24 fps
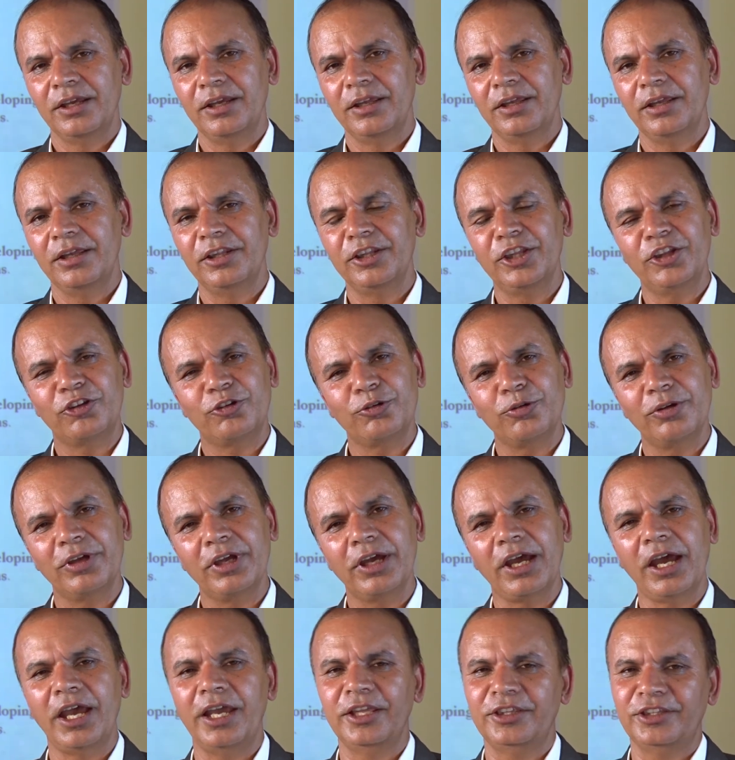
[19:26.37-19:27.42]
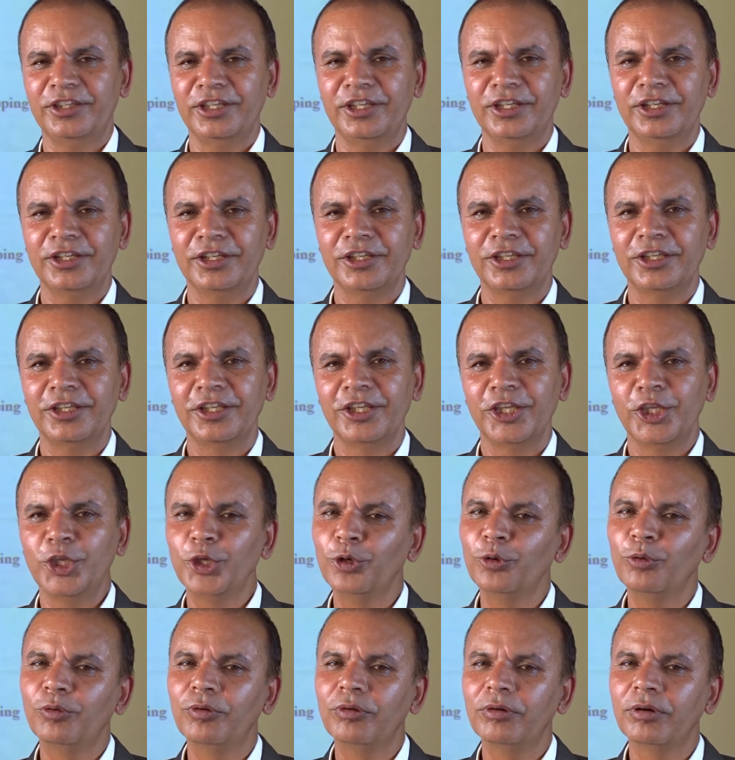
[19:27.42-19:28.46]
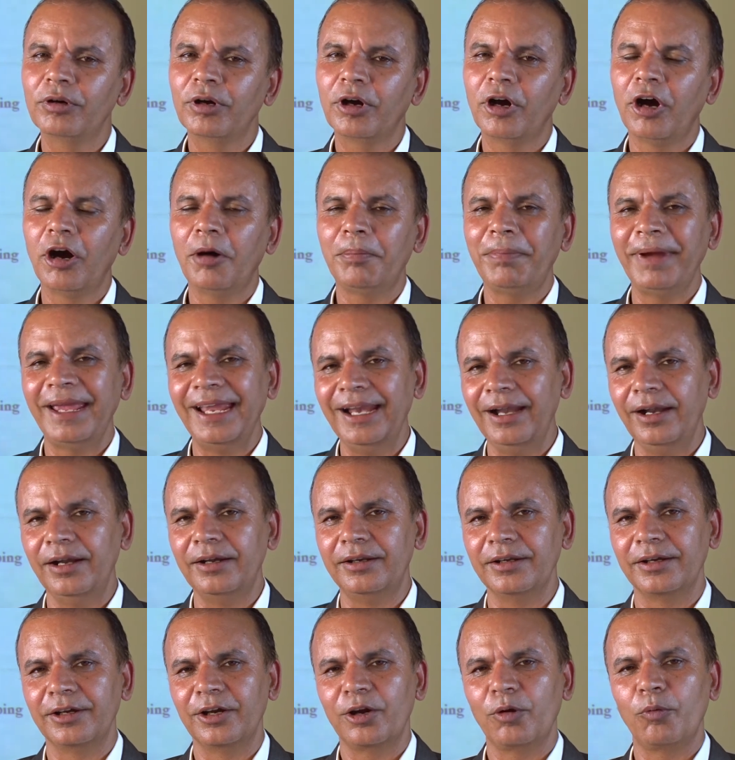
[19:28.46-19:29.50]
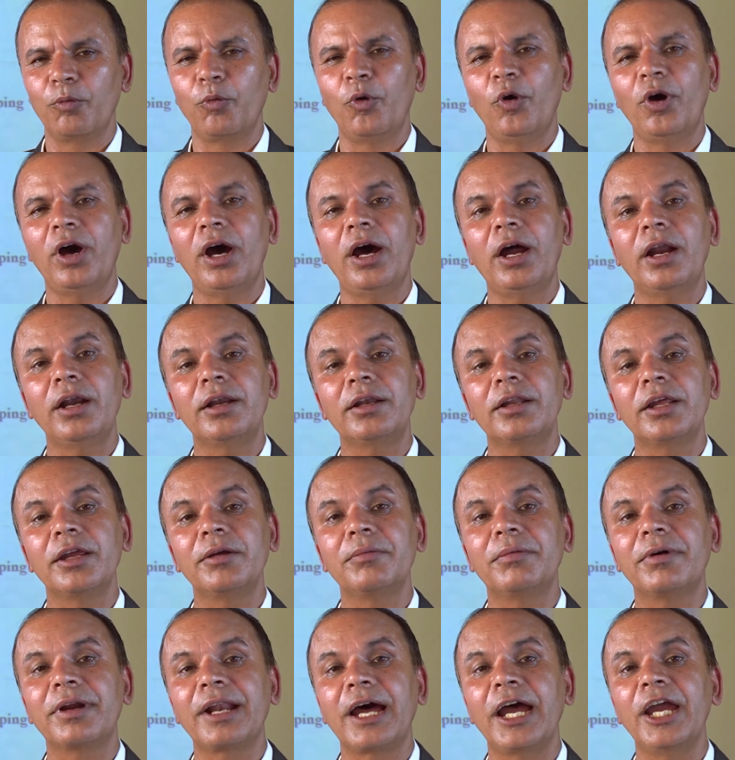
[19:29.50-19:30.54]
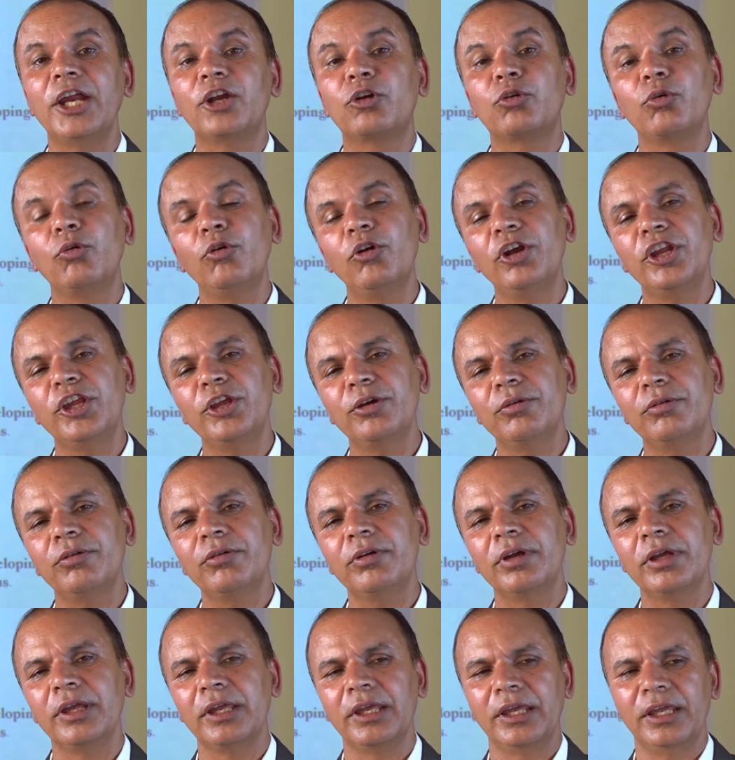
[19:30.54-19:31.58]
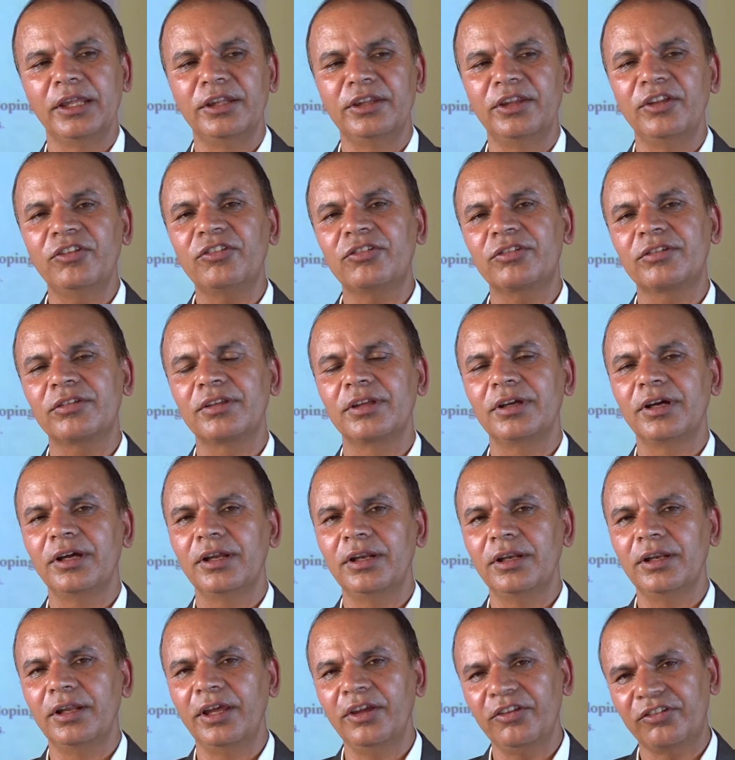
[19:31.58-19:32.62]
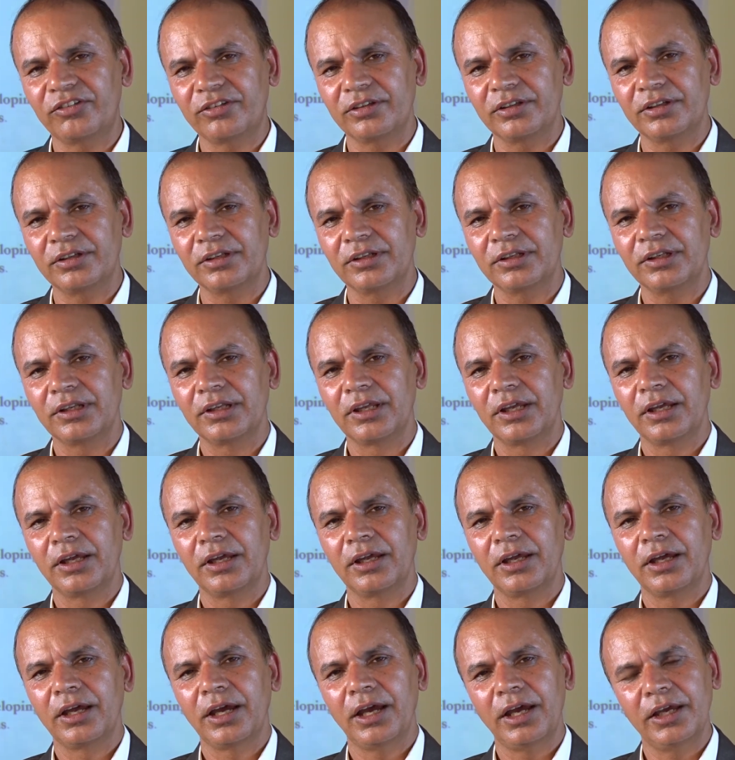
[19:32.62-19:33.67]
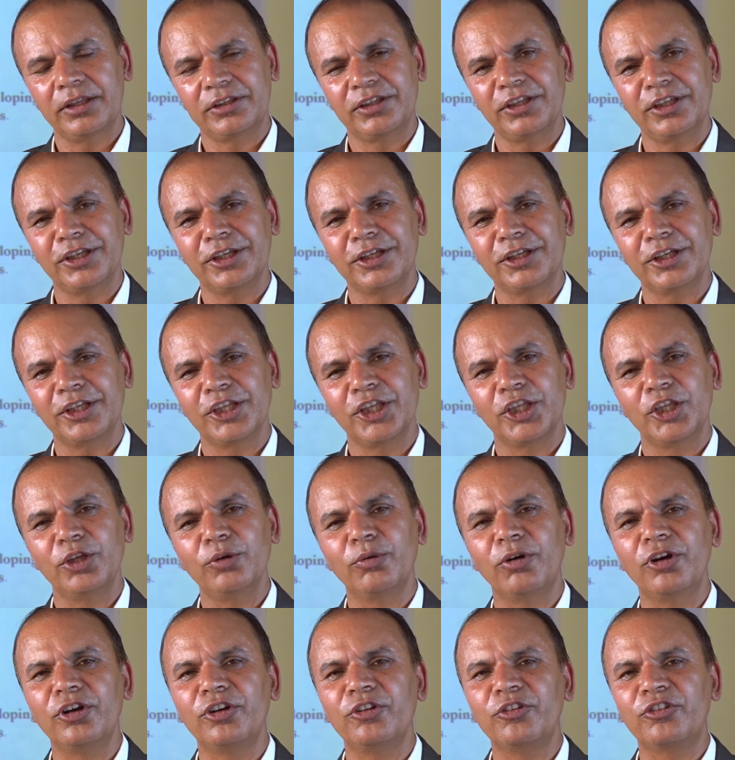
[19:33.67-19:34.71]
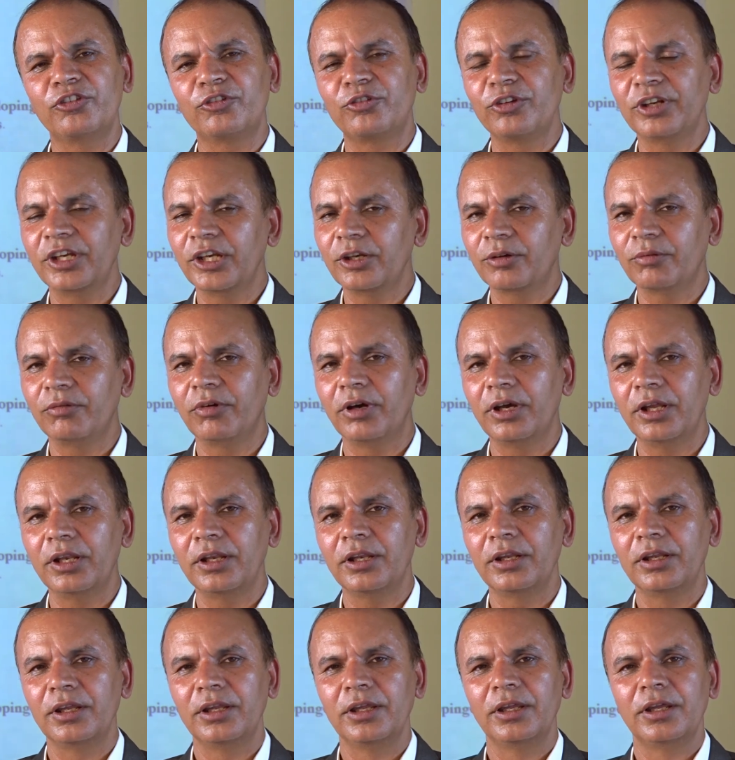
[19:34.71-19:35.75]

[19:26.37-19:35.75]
in this way I think you upheld whatever I told you in this lesson. I think you understood it well.